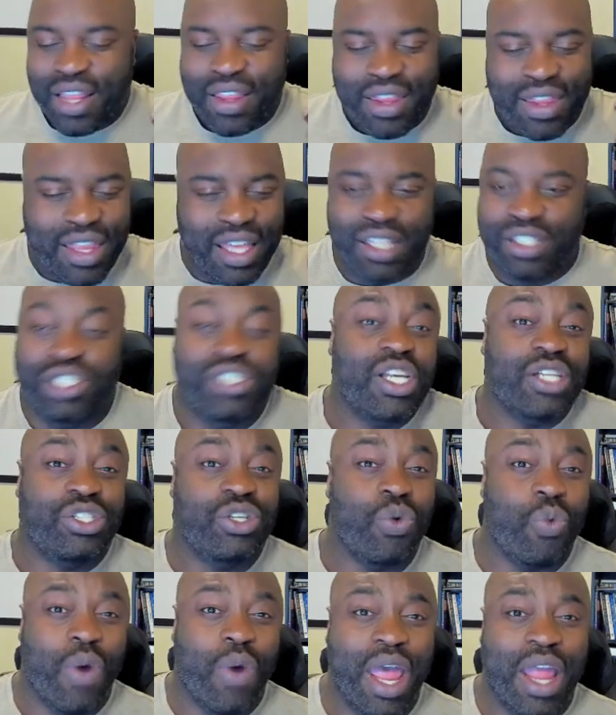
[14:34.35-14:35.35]
It's such
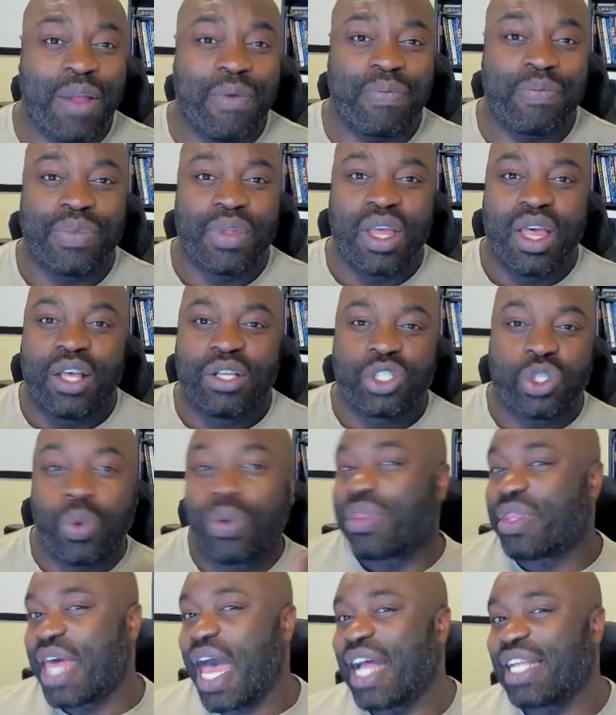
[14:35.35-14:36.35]
a win. So
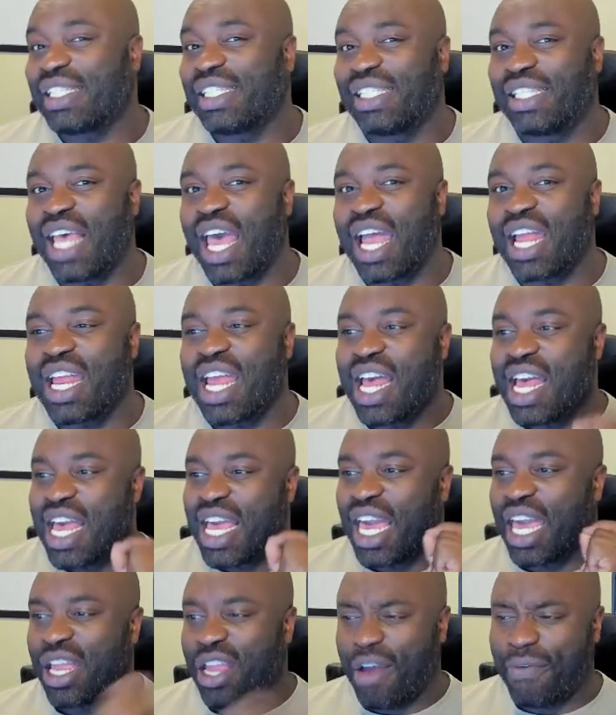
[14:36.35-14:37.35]
with that said,
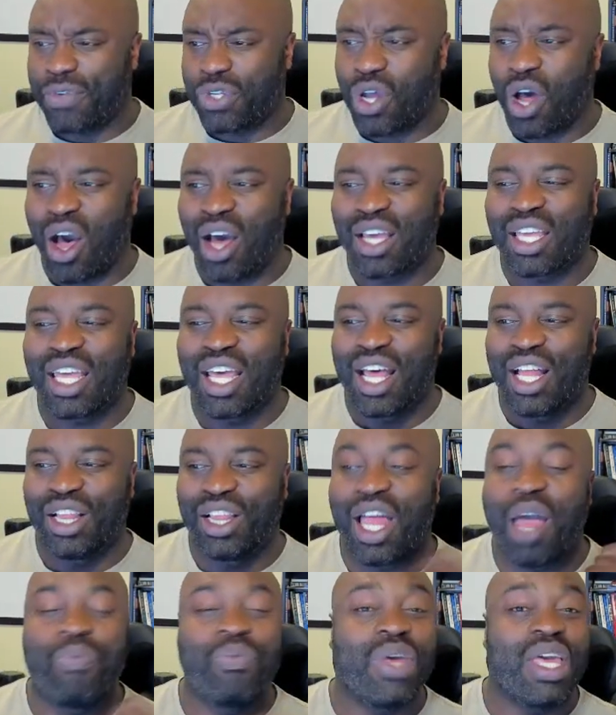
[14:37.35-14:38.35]
enough talk.
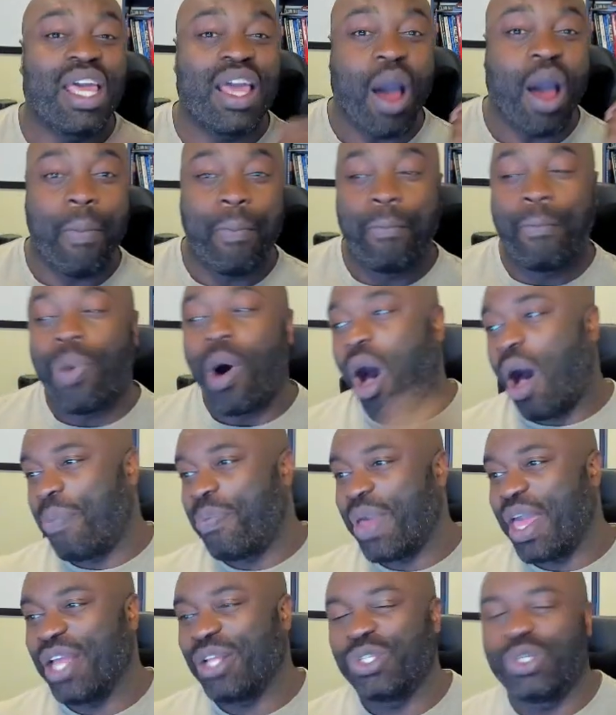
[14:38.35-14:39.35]
Let me
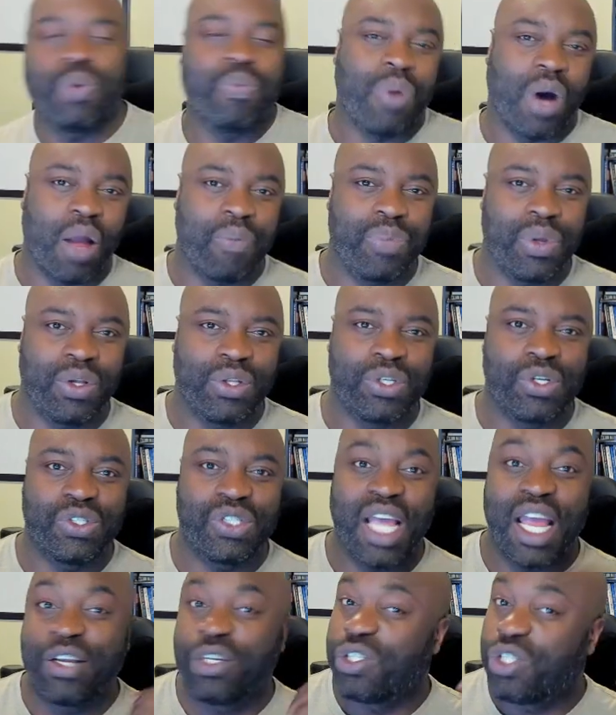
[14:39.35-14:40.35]
pop into
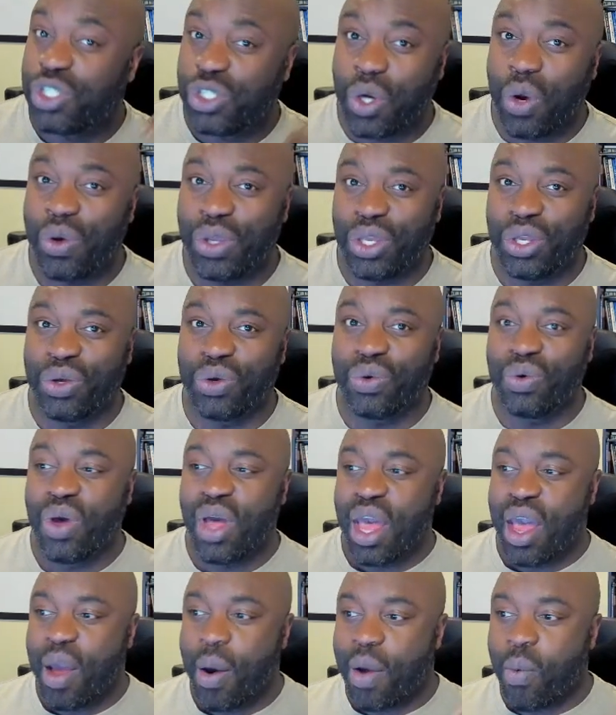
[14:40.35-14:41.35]
BotBuilders and show you
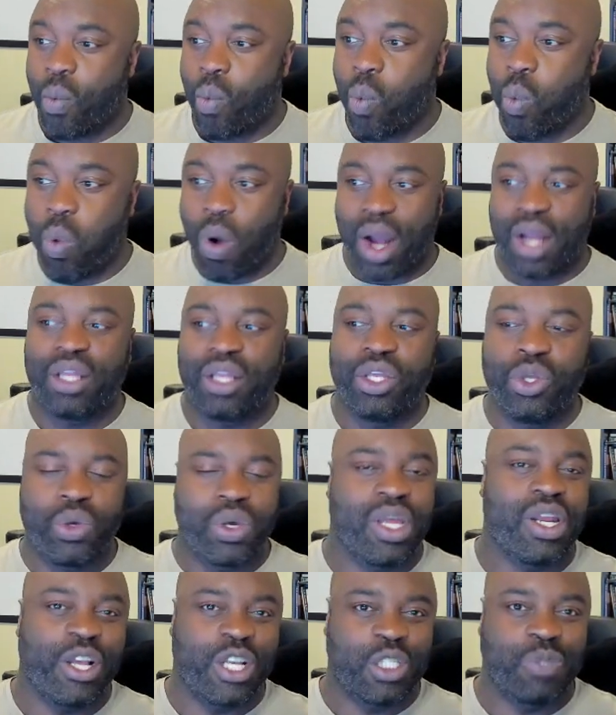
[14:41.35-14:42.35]
what you
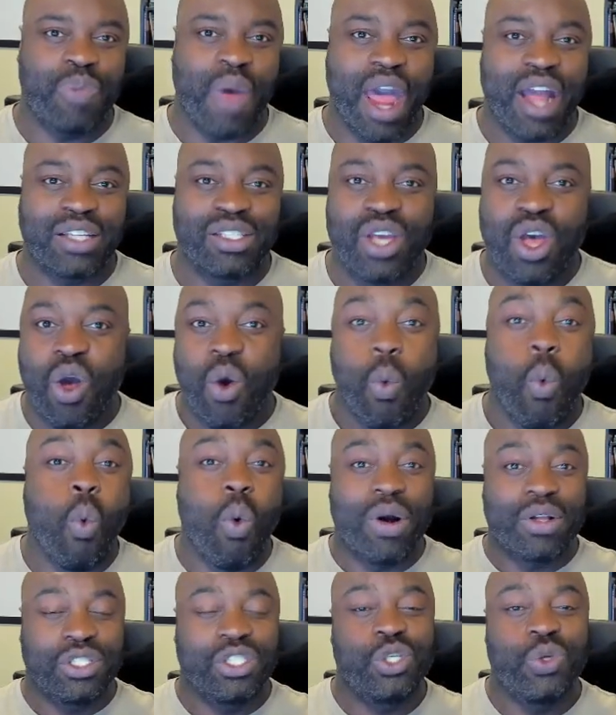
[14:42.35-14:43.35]
can expect
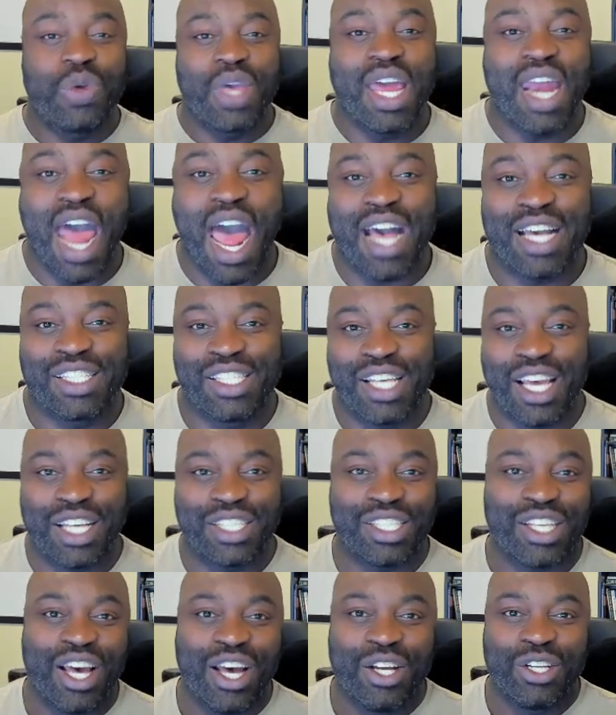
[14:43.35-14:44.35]
once you get
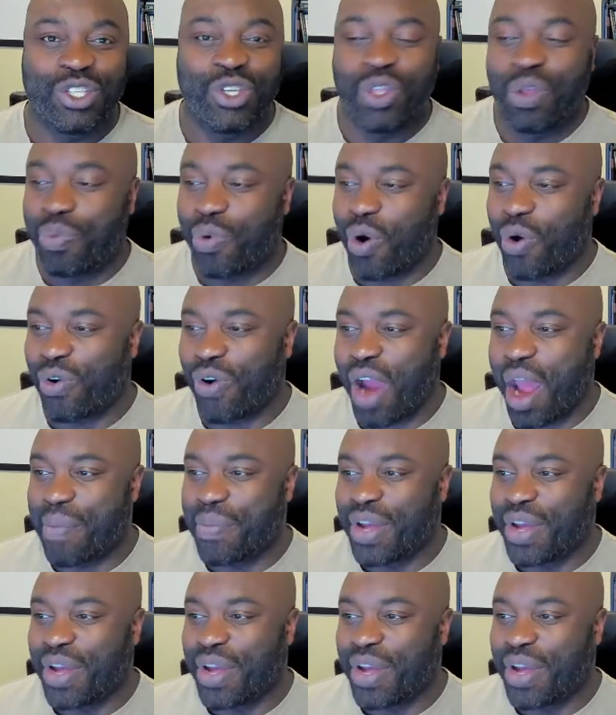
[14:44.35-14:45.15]
access to the program.